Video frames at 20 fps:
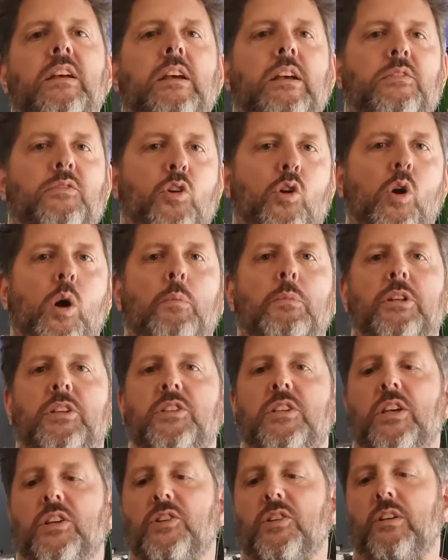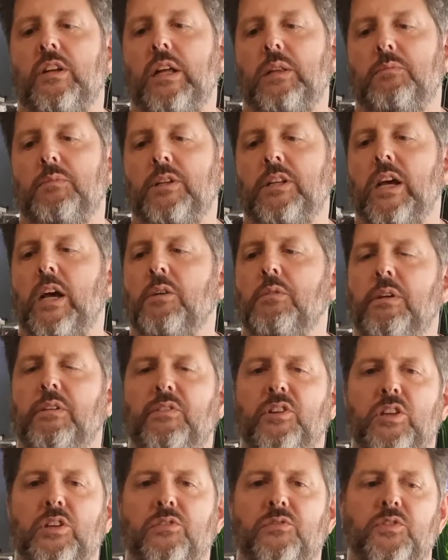in the comment section, let me know
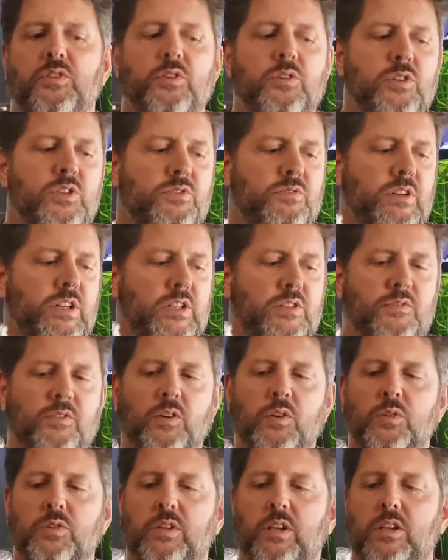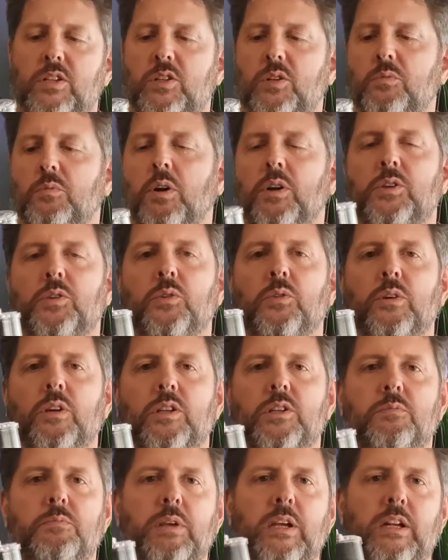whether you've used these filters and what your
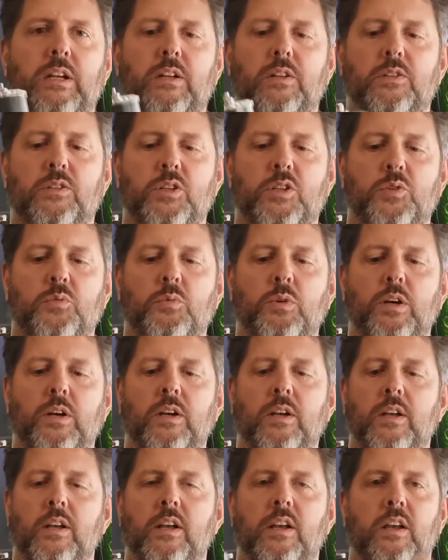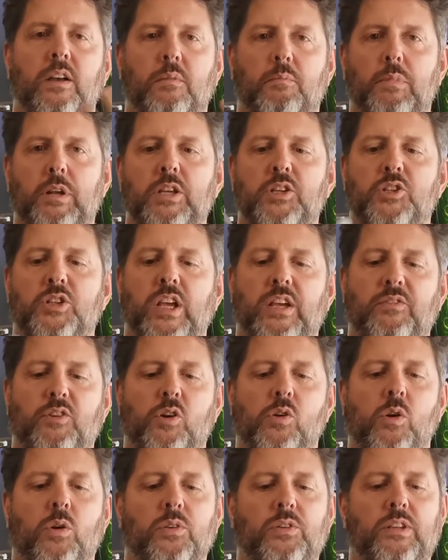experiences were. Please share
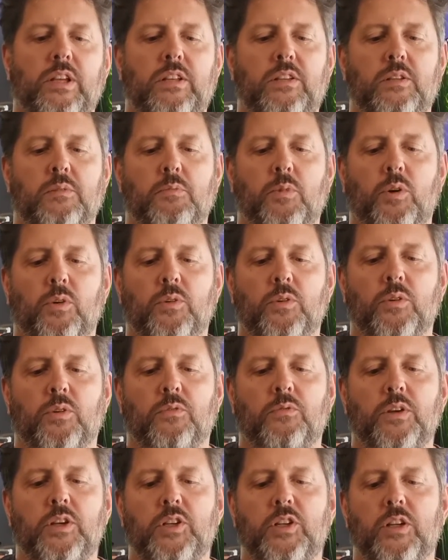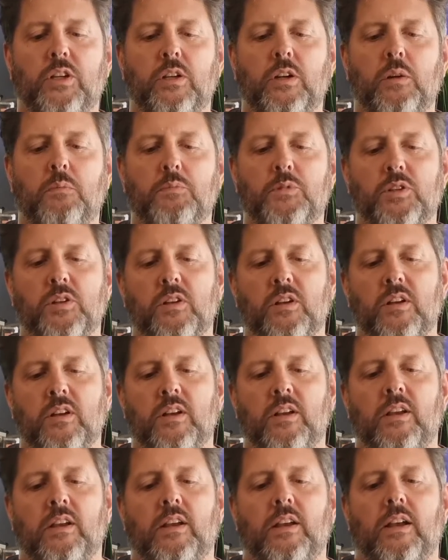the content among your fishy groups.
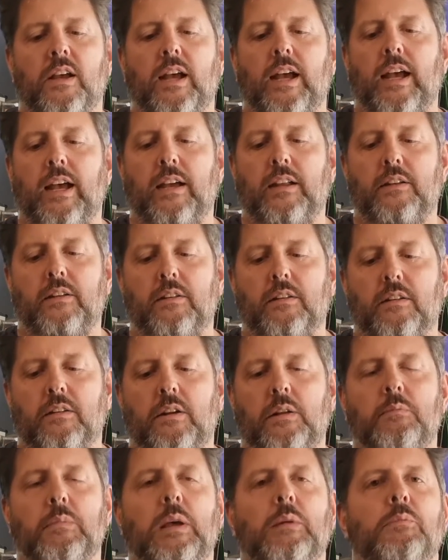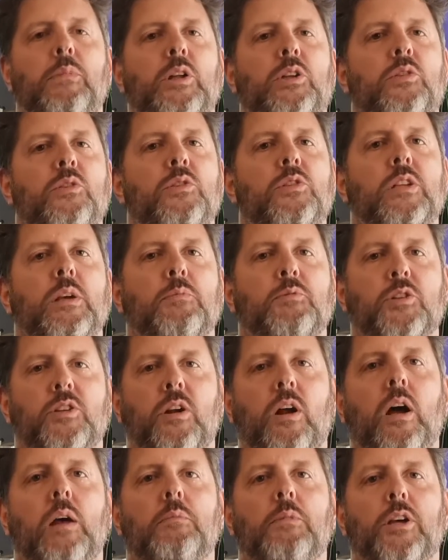And remember to
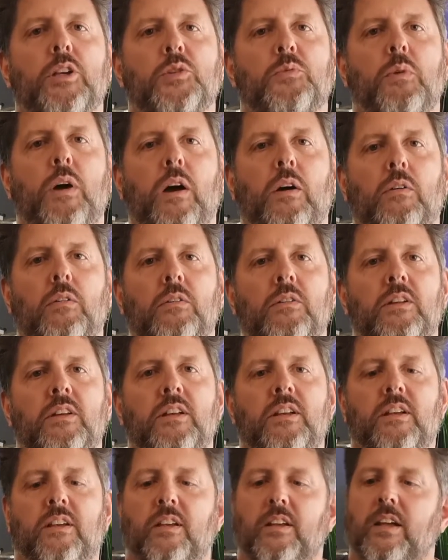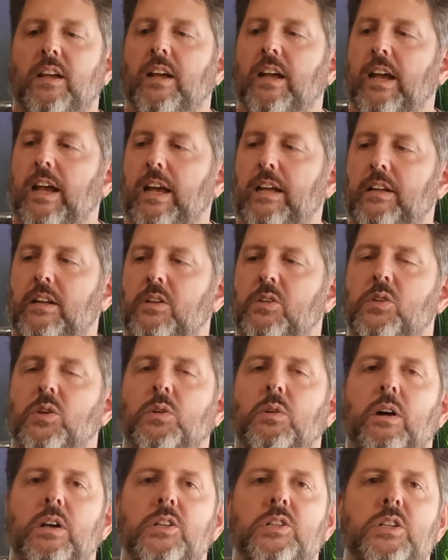subscribe as well. And
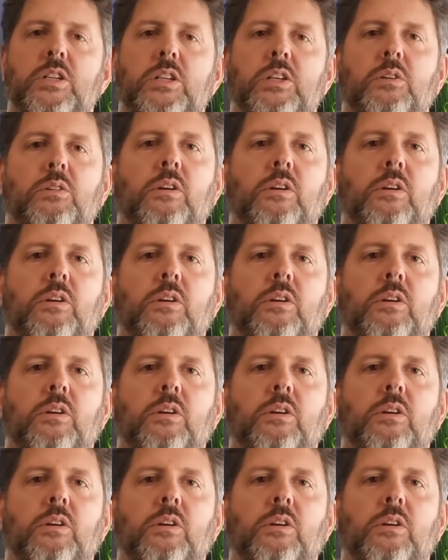until I see